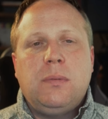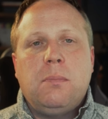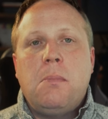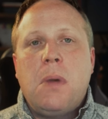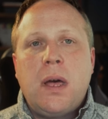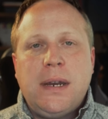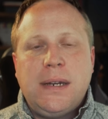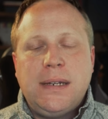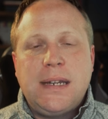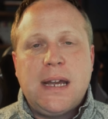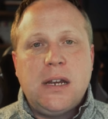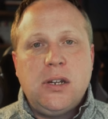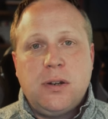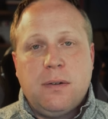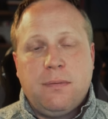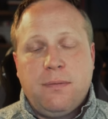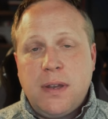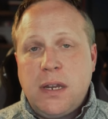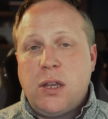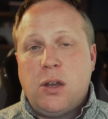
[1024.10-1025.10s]
monetize
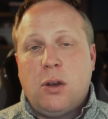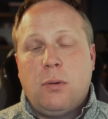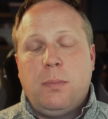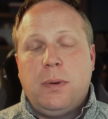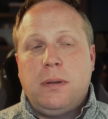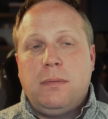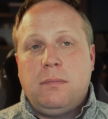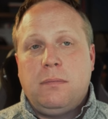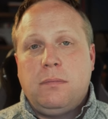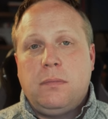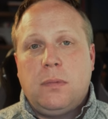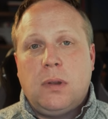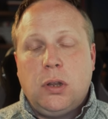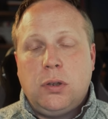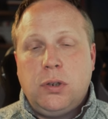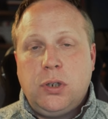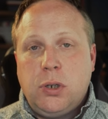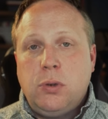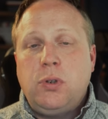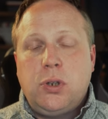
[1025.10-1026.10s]
your video, but
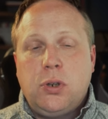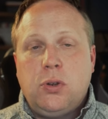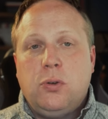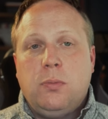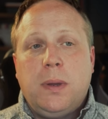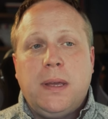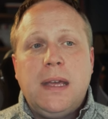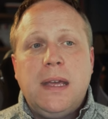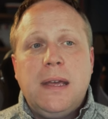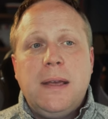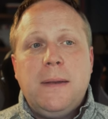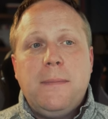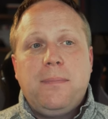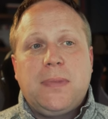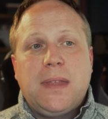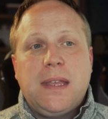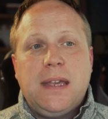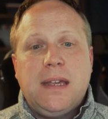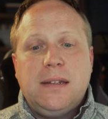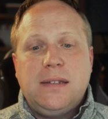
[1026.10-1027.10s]
YouTube
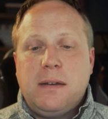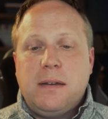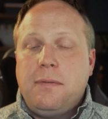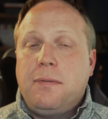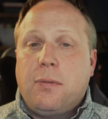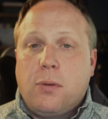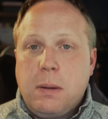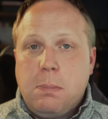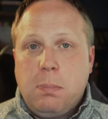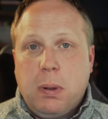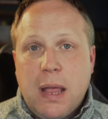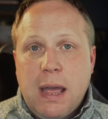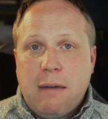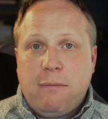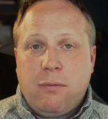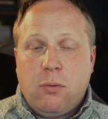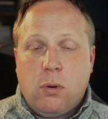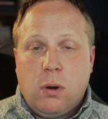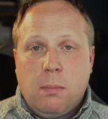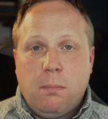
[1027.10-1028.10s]
is a free
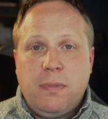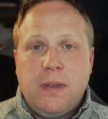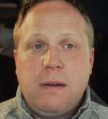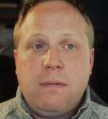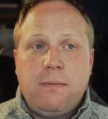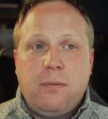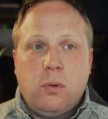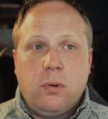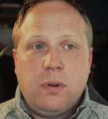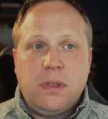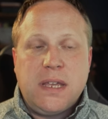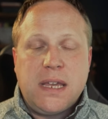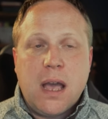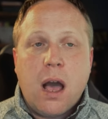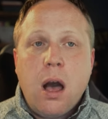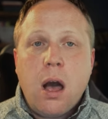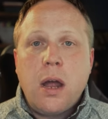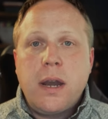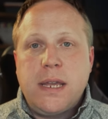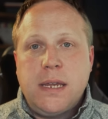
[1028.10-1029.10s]
platform. Therefore, the
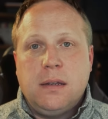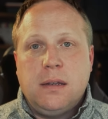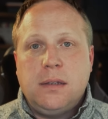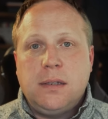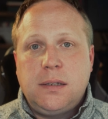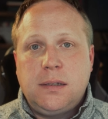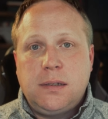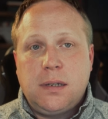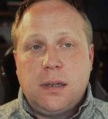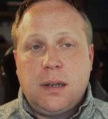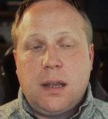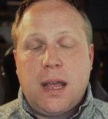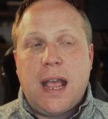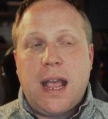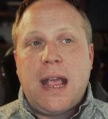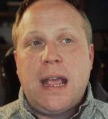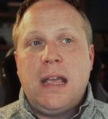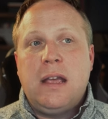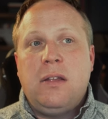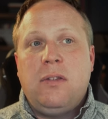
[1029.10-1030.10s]
audience
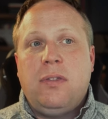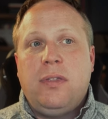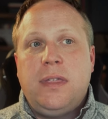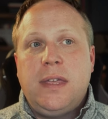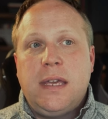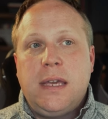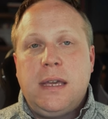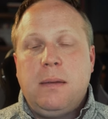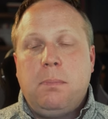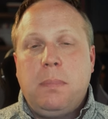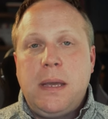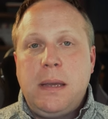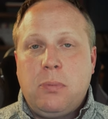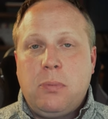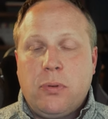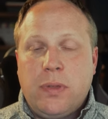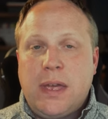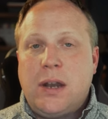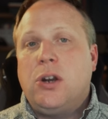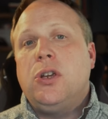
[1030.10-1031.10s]
and the
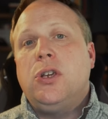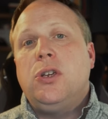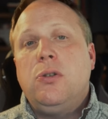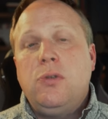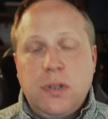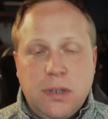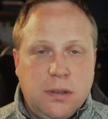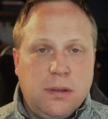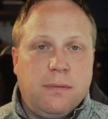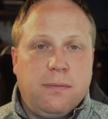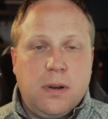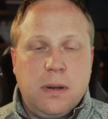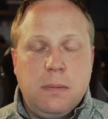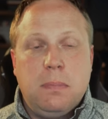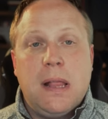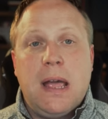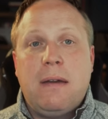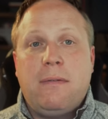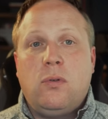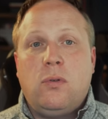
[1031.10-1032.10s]
people that are using the free
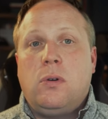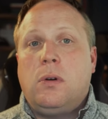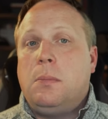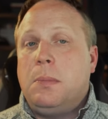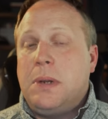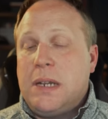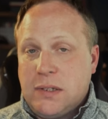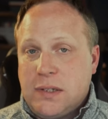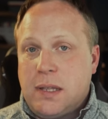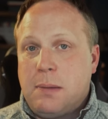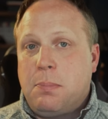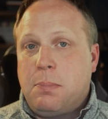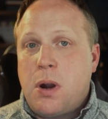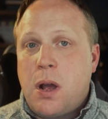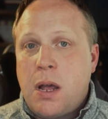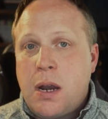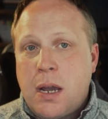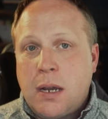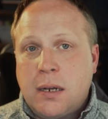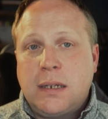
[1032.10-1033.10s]
platform is the
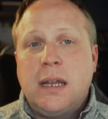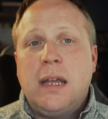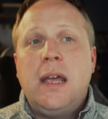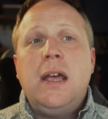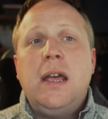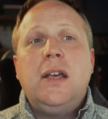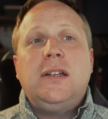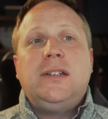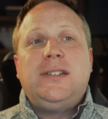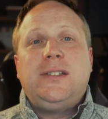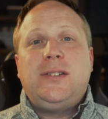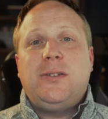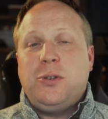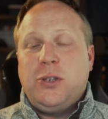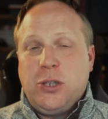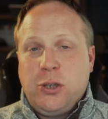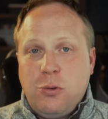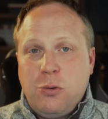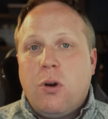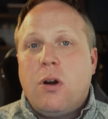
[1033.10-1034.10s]
product. So
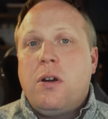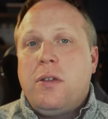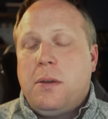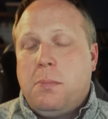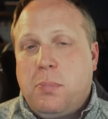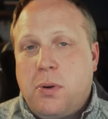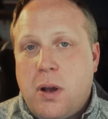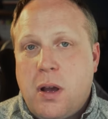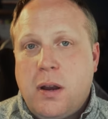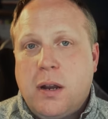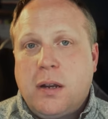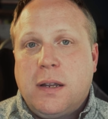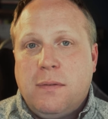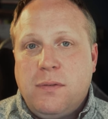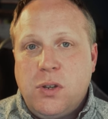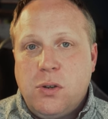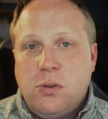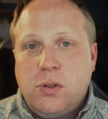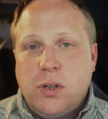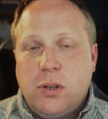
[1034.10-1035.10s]
you are the product of
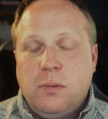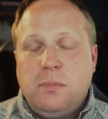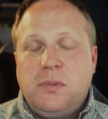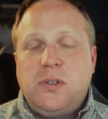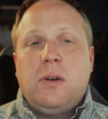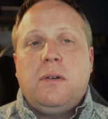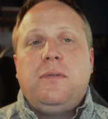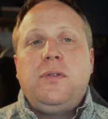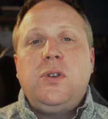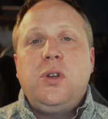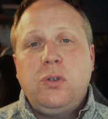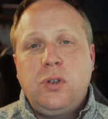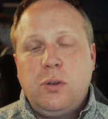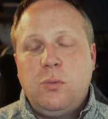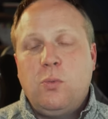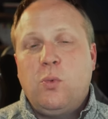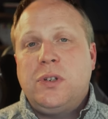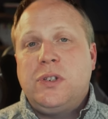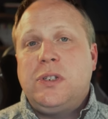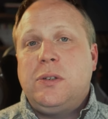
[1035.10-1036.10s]
YouTube. So if
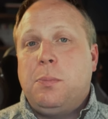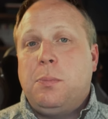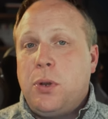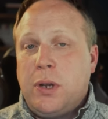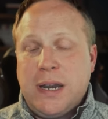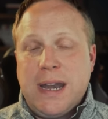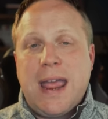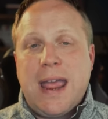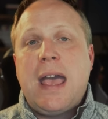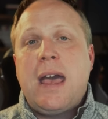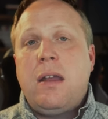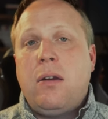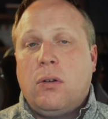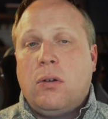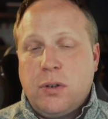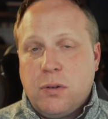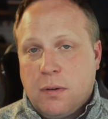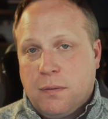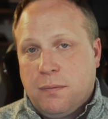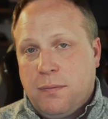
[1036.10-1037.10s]
YouTube wants to put an ad
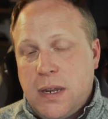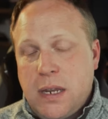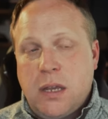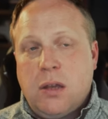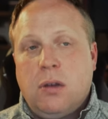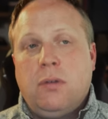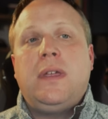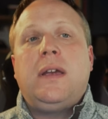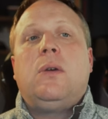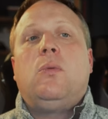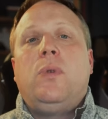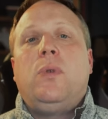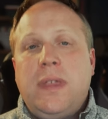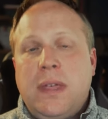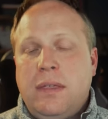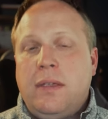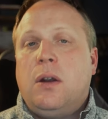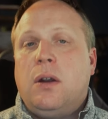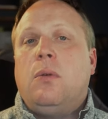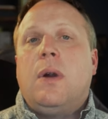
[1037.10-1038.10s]
on your video, they are
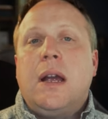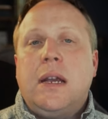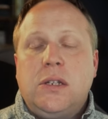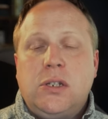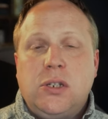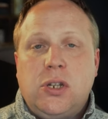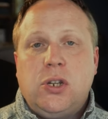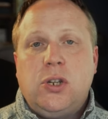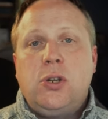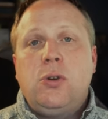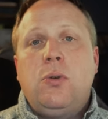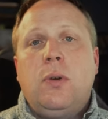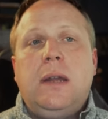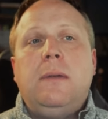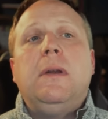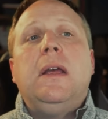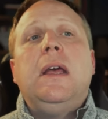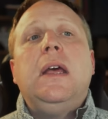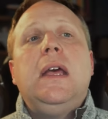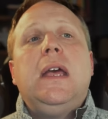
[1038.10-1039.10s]
within their rights to do
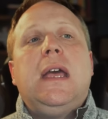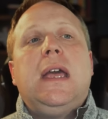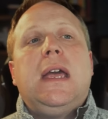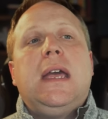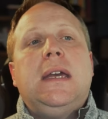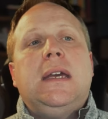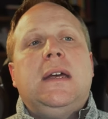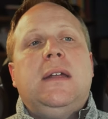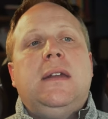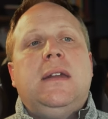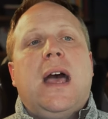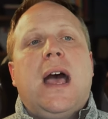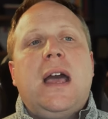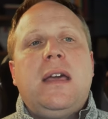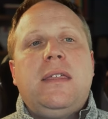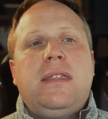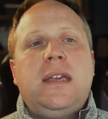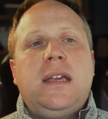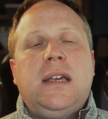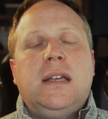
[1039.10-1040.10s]
it. And I
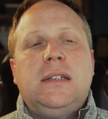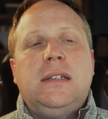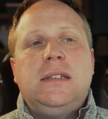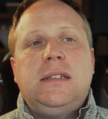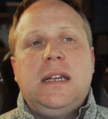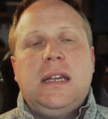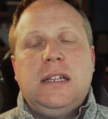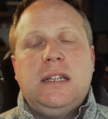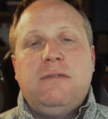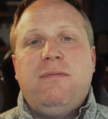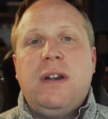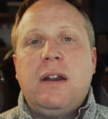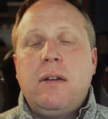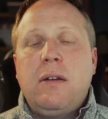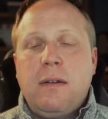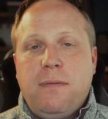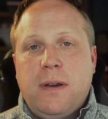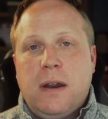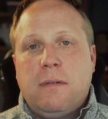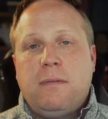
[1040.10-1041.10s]
think it's it's
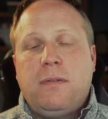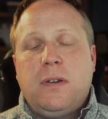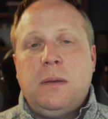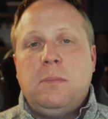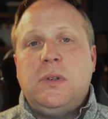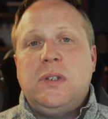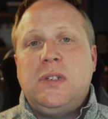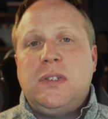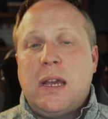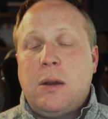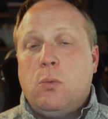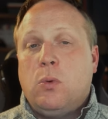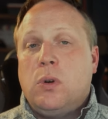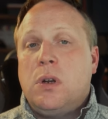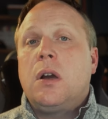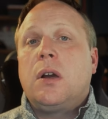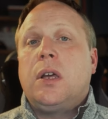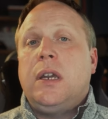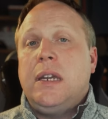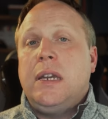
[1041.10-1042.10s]
very fair for them to say we're
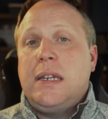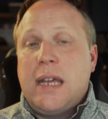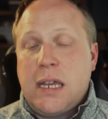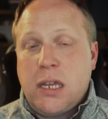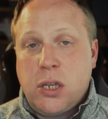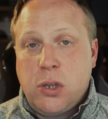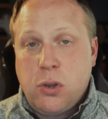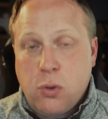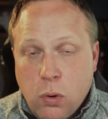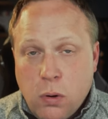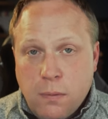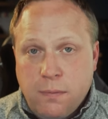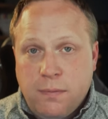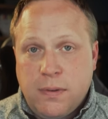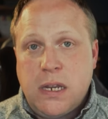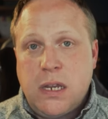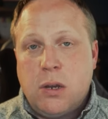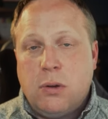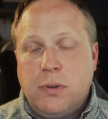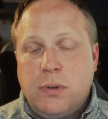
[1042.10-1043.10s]
not going to take your
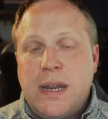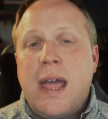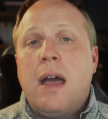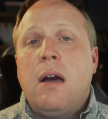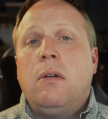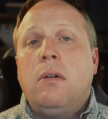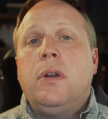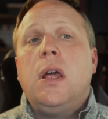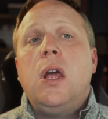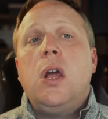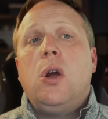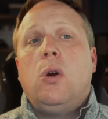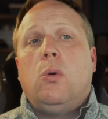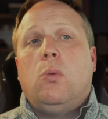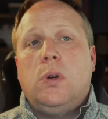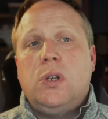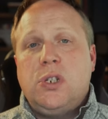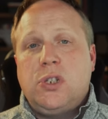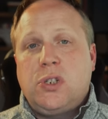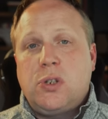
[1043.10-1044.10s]
video down.
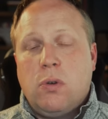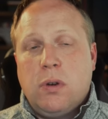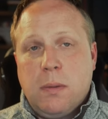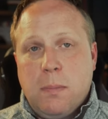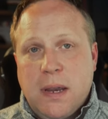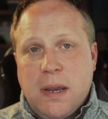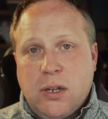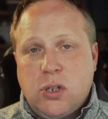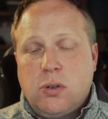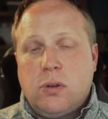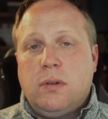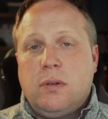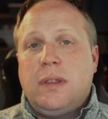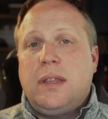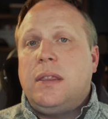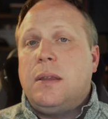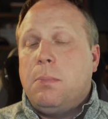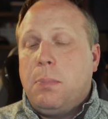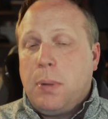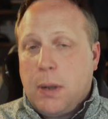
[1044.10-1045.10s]
We're just going to make sure
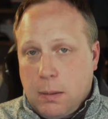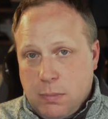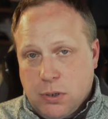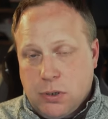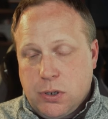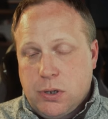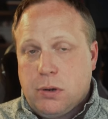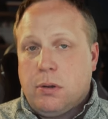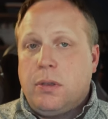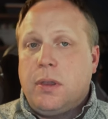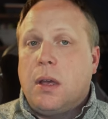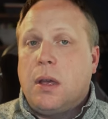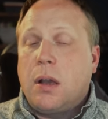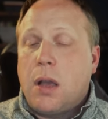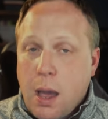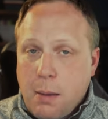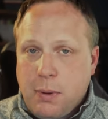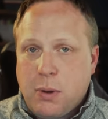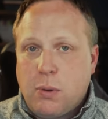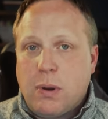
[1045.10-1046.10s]
that the publisher, the
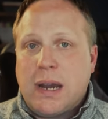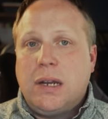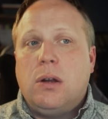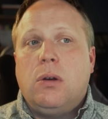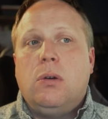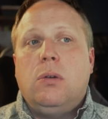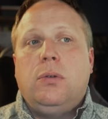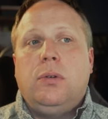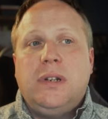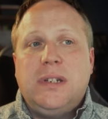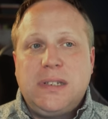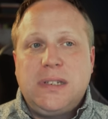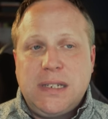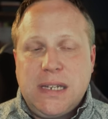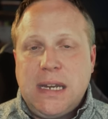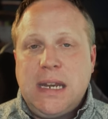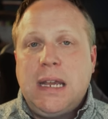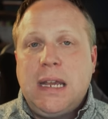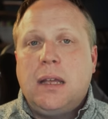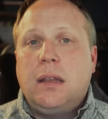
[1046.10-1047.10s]
copyright holder, is
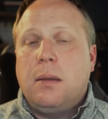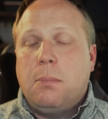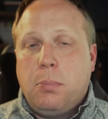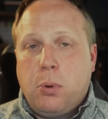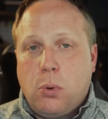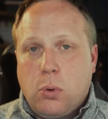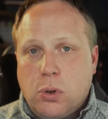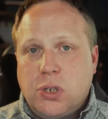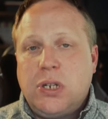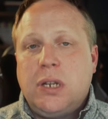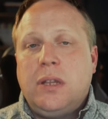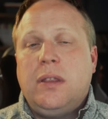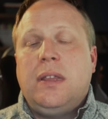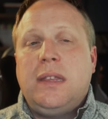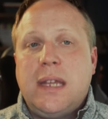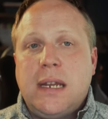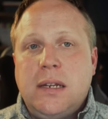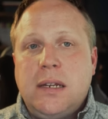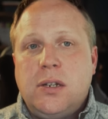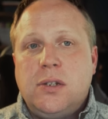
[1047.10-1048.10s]
getting the portion
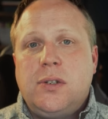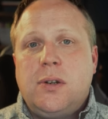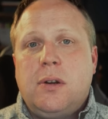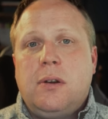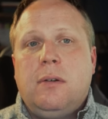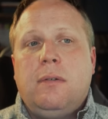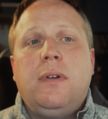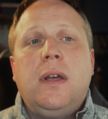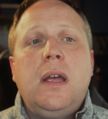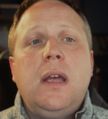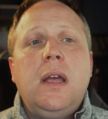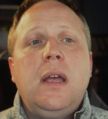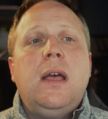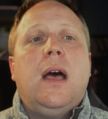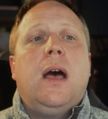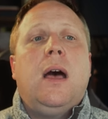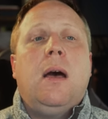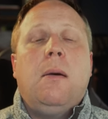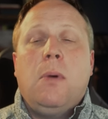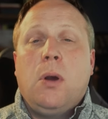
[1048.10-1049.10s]
that they deserve
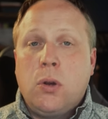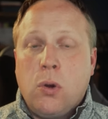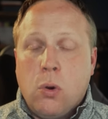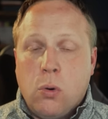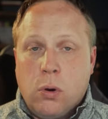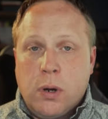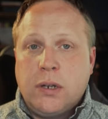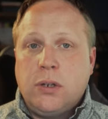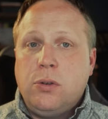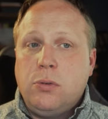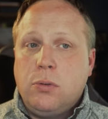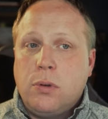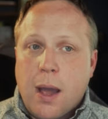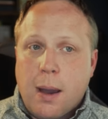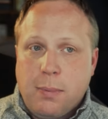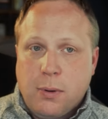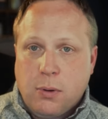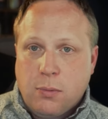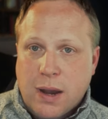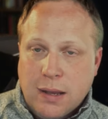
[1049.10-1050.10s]
um, according to
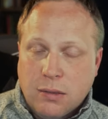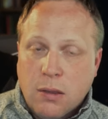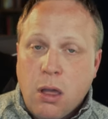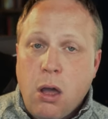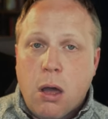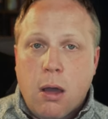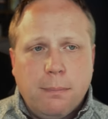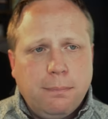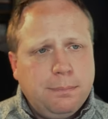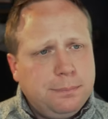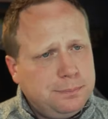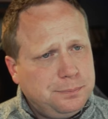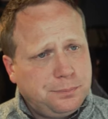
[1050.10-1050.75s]
copyright law.